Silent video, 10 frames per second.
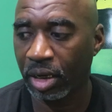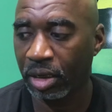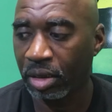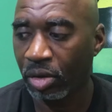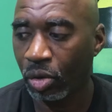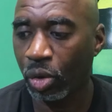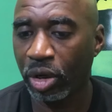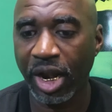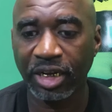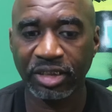and
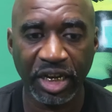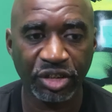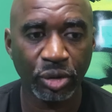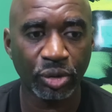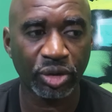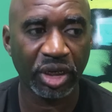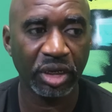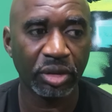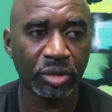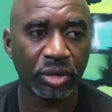organizational
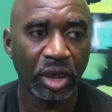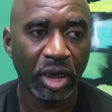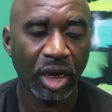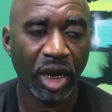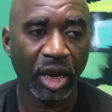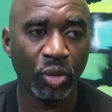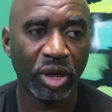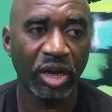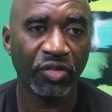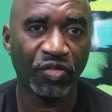skills
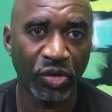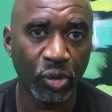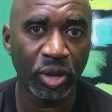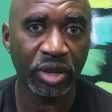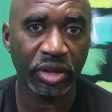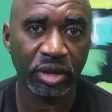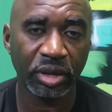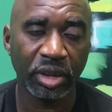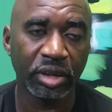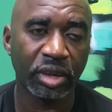and with
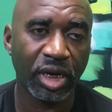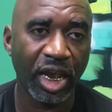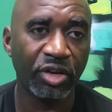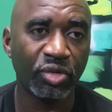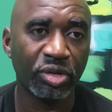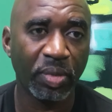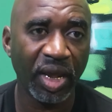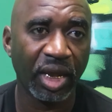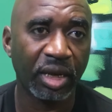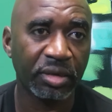influence is a
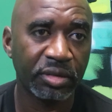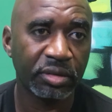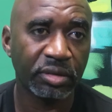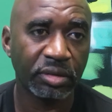dangerous man.